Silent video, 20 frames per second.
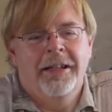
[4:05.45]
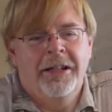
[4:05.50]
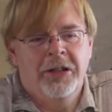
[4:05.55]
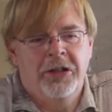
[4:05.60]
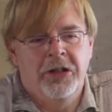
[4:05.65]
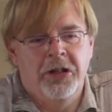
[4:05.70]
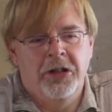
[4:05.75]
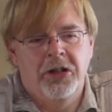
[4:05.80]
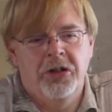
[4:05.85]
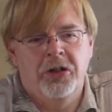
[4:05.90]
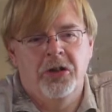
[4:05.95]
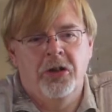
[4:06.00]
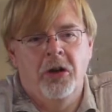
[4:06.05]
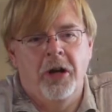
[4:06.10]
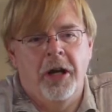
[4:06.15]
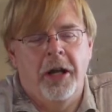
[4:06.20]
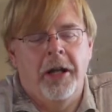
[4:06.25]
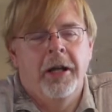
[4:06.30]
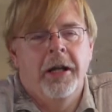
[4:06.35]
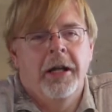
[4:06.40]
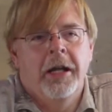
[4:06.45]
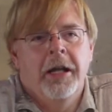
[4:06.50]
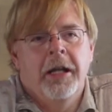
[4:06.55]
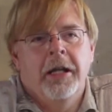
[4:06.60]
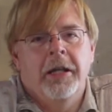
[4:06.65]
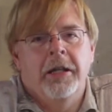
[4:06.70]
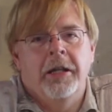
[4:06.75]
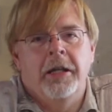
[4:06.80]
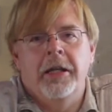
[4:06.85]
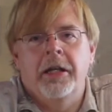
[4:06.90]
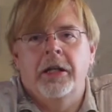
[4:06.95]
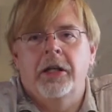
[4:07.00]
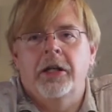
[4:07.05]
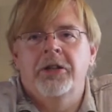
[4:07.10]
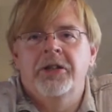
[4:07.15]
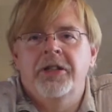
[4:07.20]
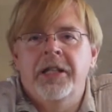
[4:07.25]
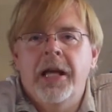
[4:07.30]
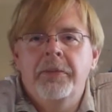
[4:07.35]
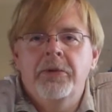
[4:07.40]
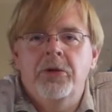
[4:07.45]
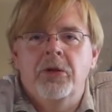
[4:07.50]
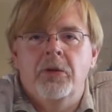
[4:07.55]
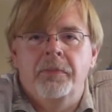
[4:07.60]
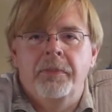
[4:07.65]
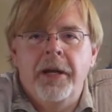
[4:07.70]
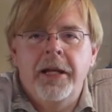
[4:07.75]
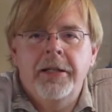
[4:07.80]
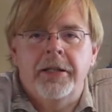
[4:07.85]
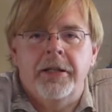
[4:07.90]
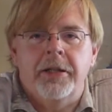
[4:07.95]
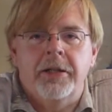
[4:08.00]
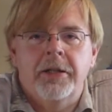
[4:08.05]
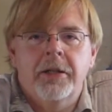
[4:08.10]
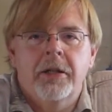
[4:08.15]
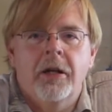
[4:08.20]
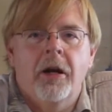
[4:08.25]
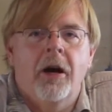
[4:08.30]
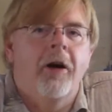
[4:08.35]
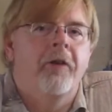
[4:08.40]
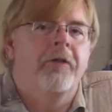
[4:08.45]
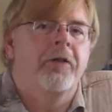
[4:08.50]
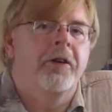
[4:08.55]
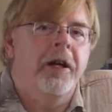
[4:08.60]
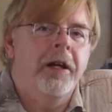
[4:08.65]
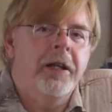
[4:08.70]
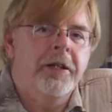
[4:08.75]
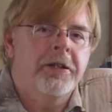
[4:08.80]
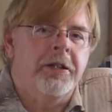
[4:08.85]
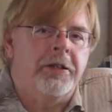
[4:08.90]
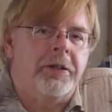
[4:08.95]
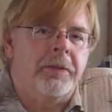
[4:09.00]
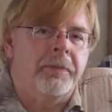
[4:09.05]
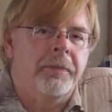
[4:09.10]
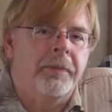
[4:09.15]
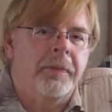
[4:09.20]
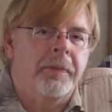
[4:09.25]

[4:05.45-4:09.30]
destroy the conceptual basis of criticism,